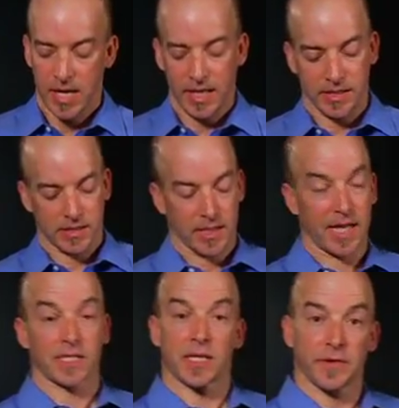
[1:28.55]
It's,
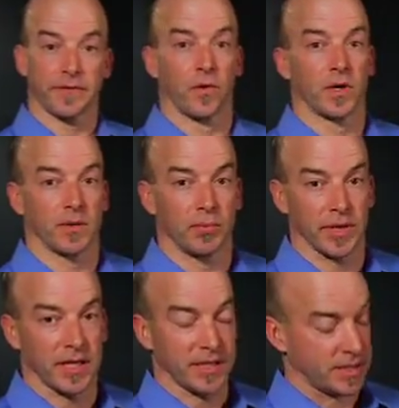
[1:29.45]
as I said before,
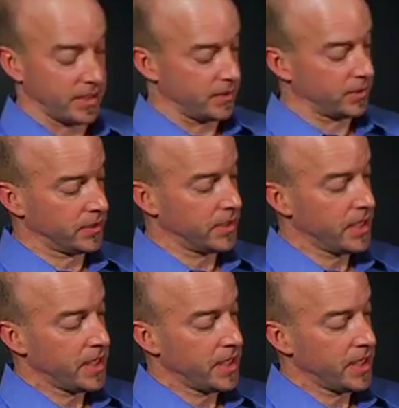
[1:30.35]
completely sealed.